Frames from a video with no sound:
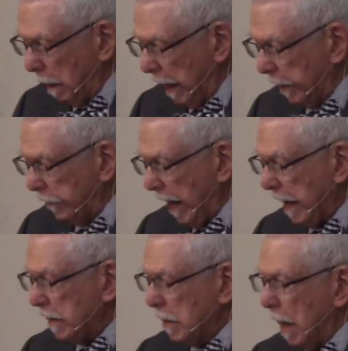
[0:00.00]
at
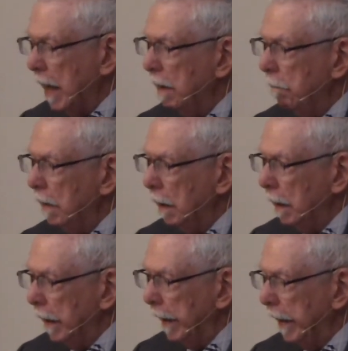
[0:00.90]
that time
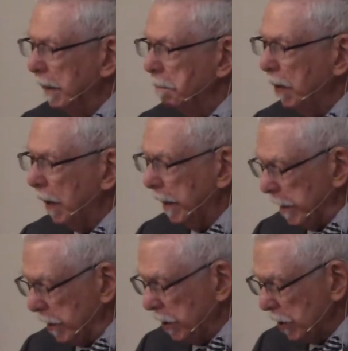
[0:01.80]
and
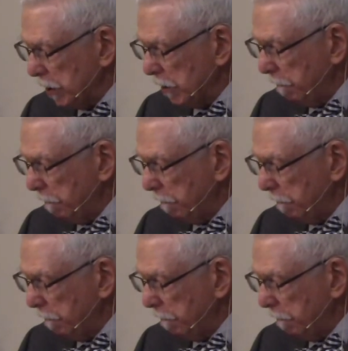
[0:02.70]
place.